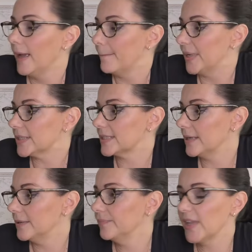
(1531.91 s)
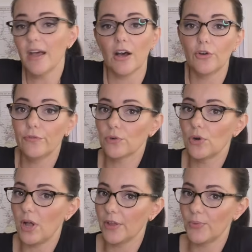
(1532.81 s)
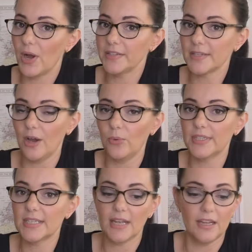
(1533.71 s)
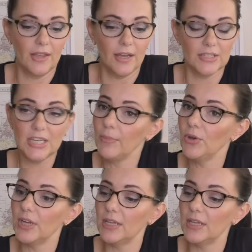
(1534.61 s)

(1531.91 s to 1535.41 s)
But yeah, overall, otherwise, I would say that Temu